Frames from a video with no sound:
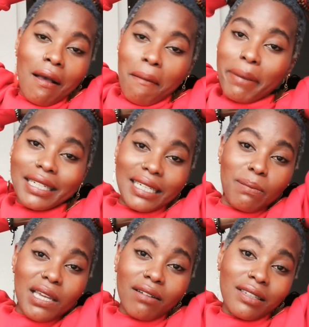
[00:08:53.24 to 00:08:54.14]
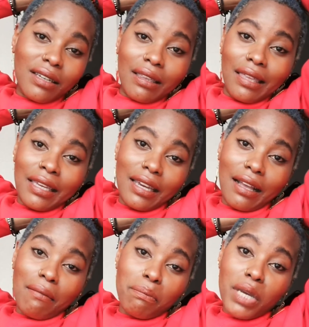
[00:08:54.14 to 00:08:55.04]
But deep down, they're
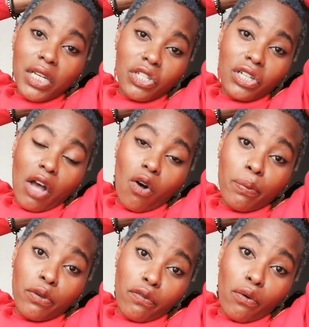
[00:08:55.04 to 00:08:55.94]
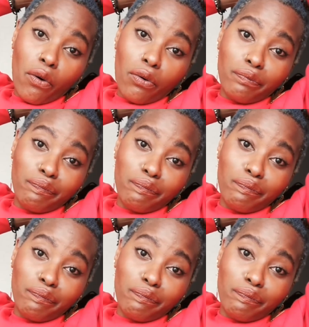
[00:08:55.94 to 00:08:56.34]
thinking, bitch, I hope you fall.